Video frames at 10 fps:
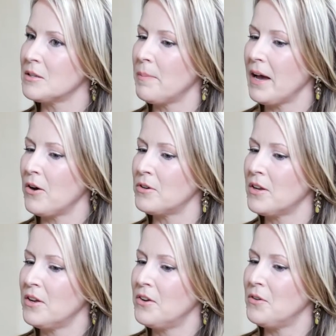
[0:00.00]
about
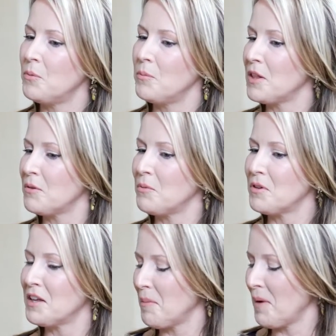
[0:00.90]
when we
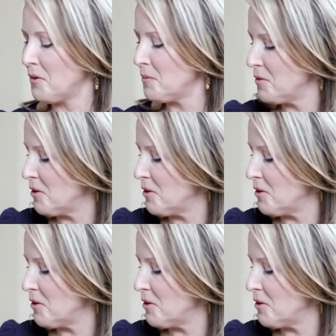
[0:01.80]
think about,